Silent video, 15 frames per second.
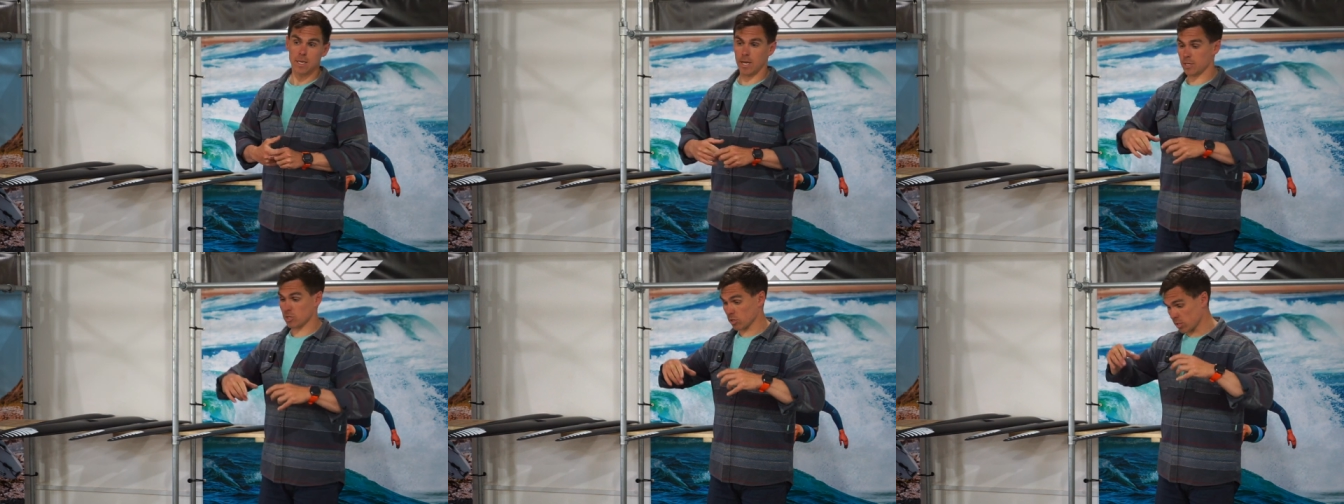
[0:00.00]

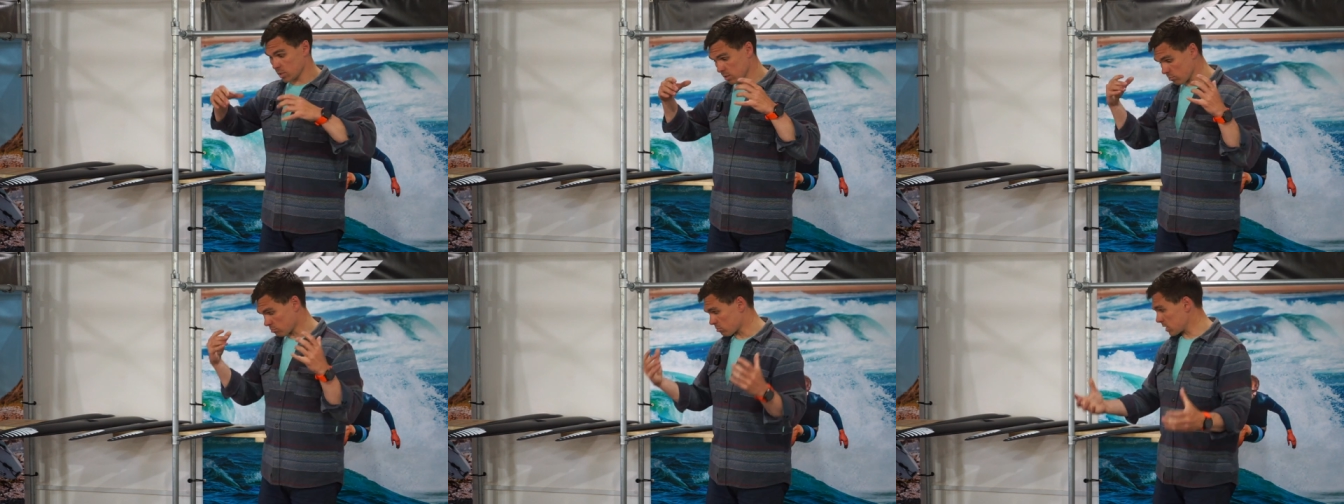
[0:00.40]
It just
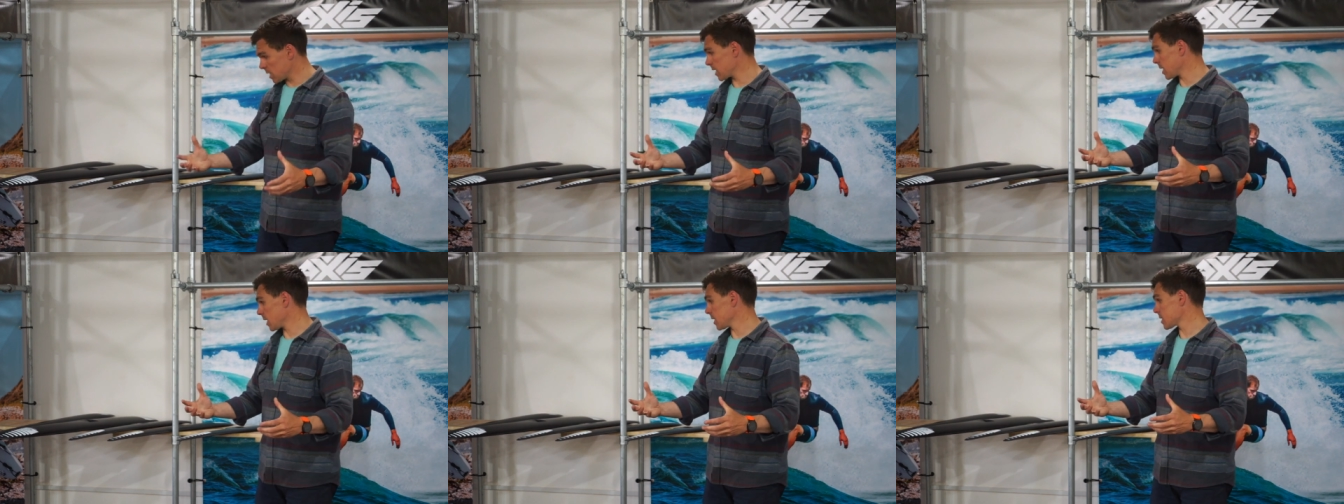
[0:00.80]
sits
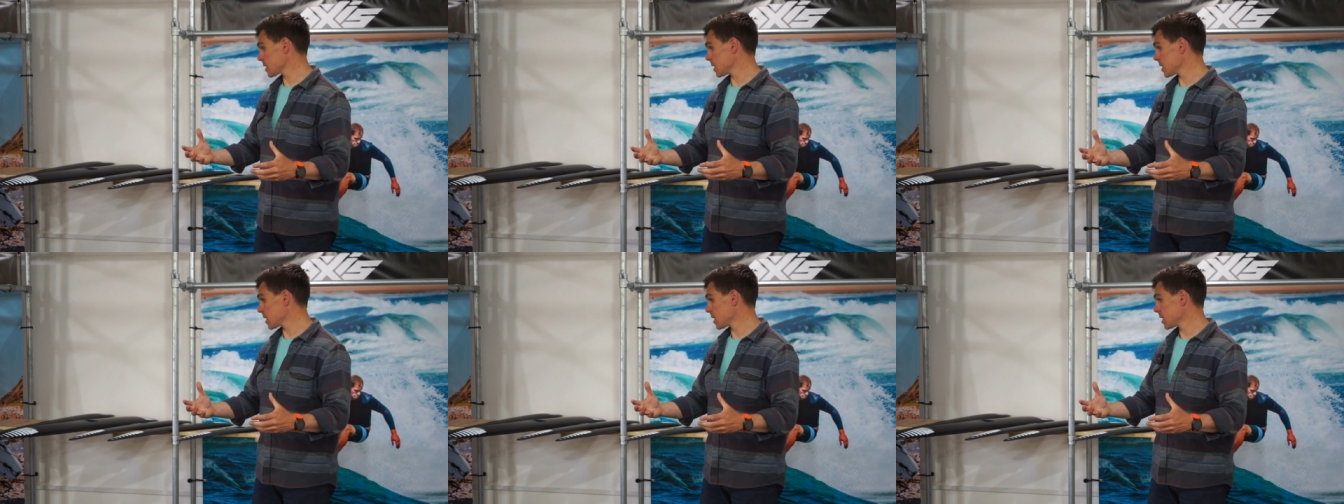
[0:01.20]
really
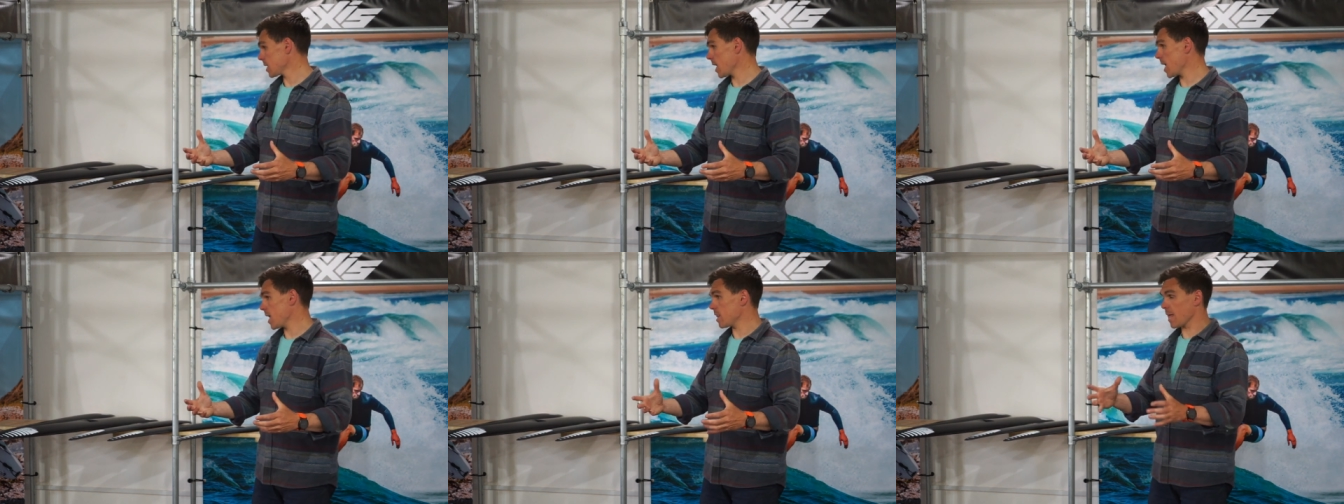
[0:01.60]
nicely
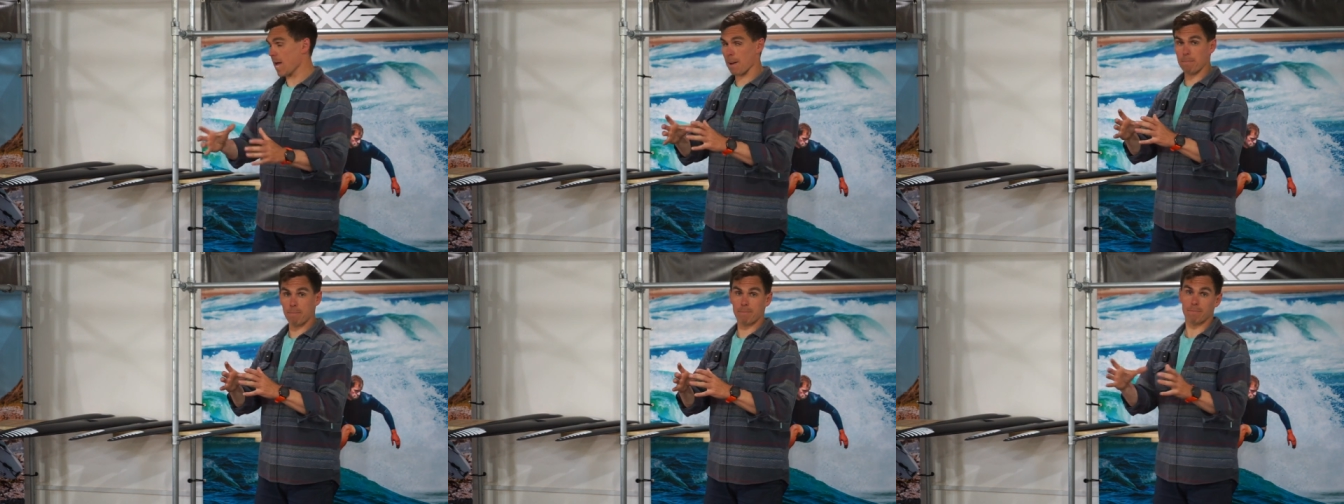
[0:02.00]
in
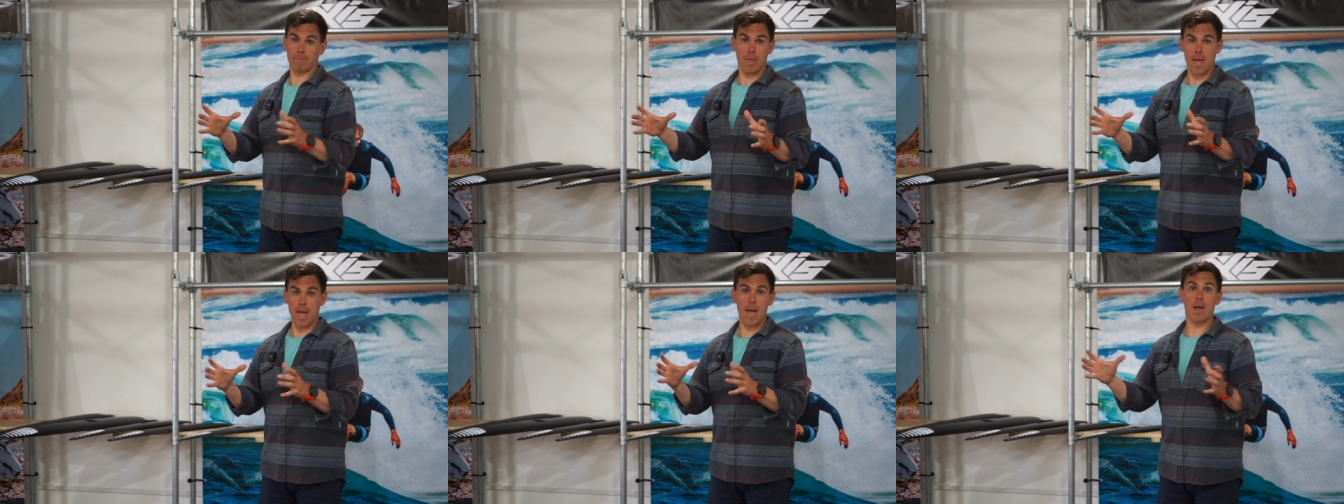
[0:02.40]
that
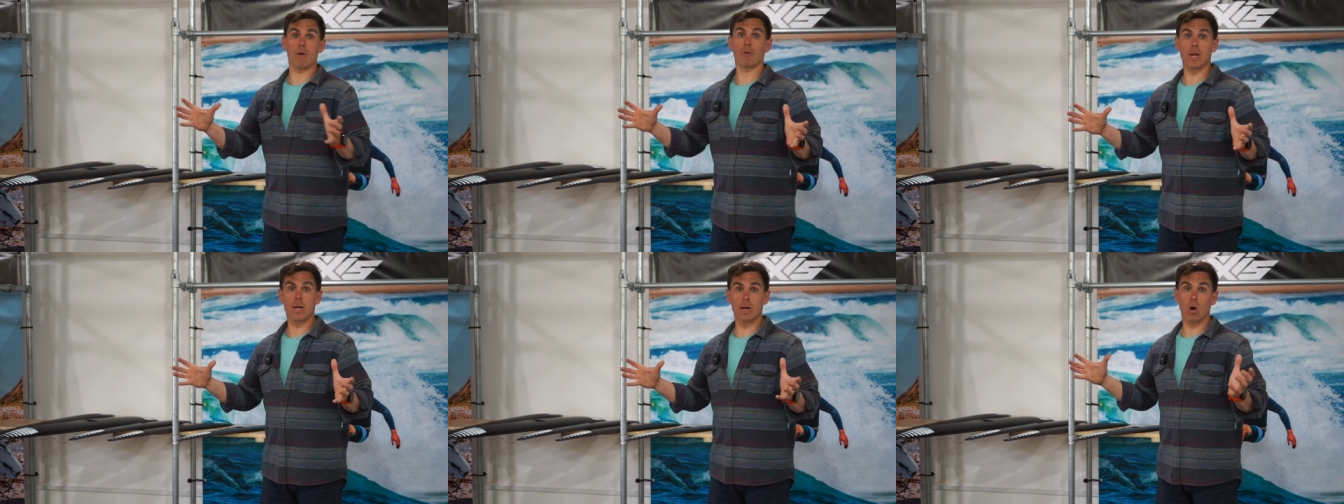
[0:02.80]

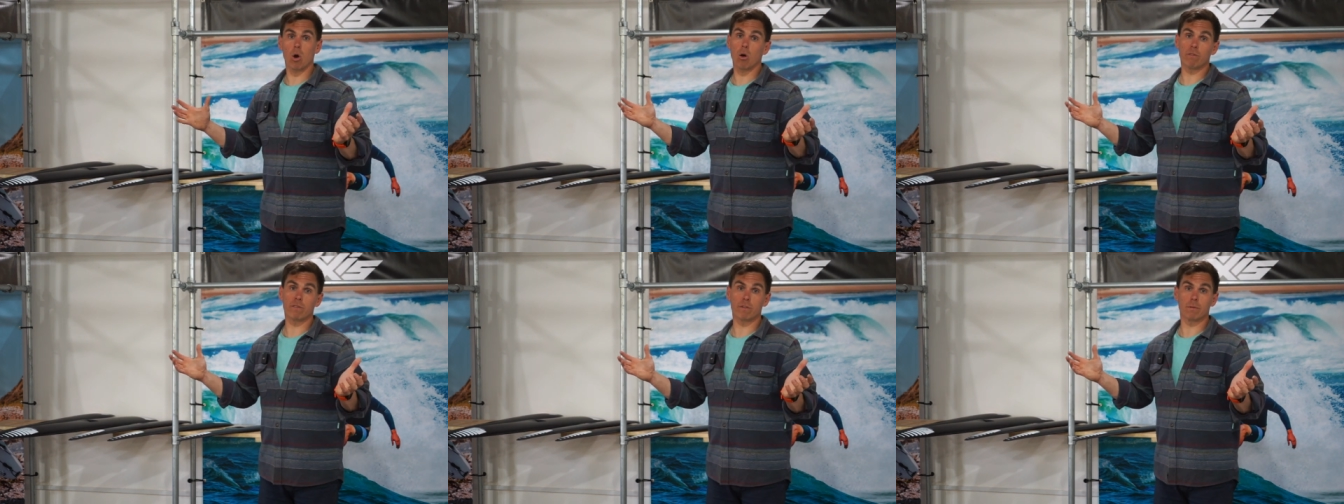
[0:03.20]
area
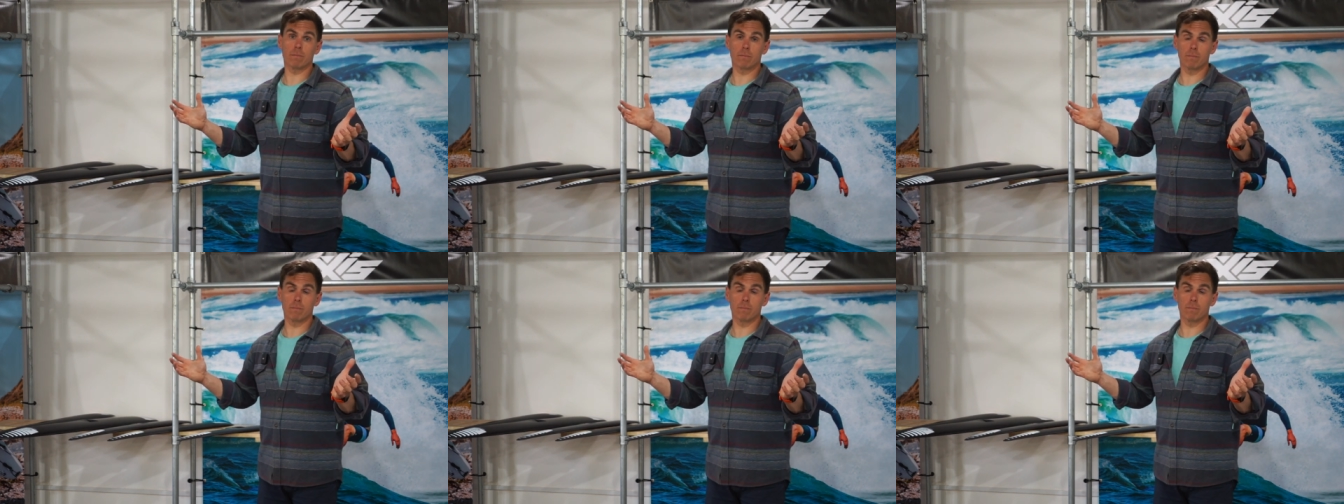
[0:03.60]
of